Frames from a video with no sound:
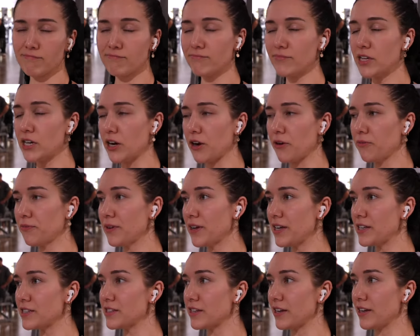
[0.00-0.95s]
it
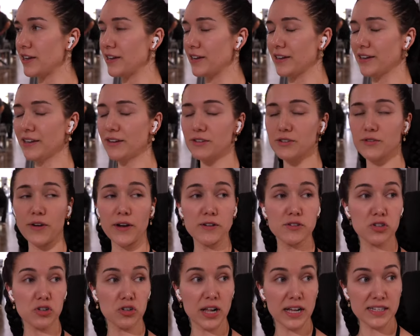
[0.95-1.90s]
was fine.
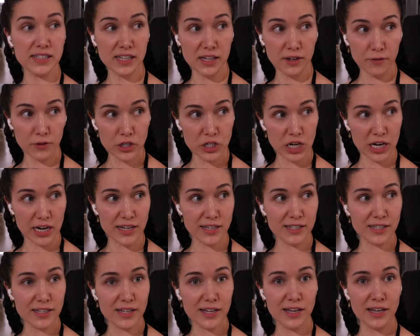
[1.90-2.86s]
It was our last thing for
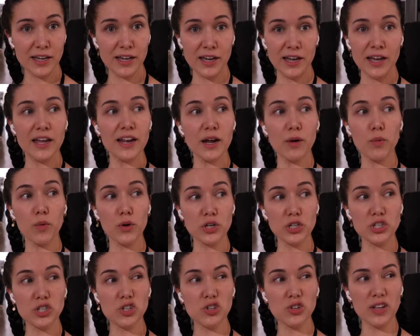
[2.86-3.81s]
chest. I
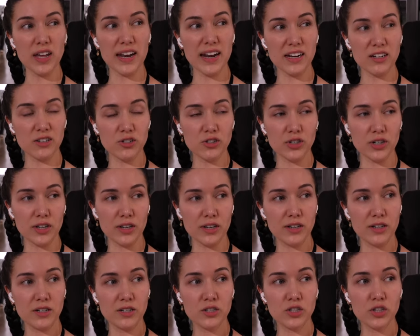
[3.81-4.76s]
wanted to do that
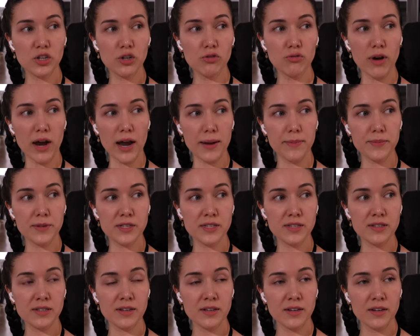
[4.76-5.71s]
extra 2
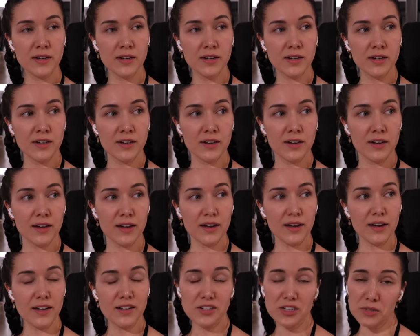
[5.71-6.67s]
reps.
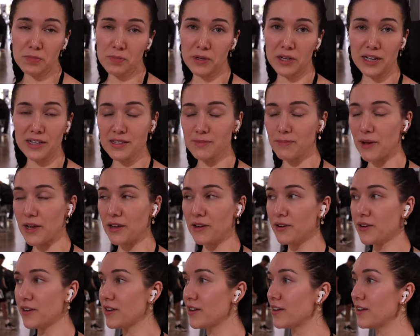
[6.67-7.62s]
Just because,
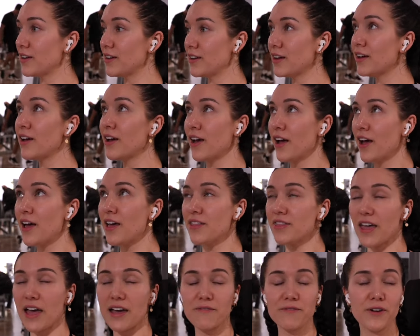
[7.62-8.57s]
but
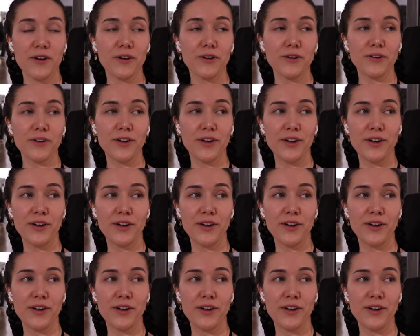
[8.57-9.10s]
that felt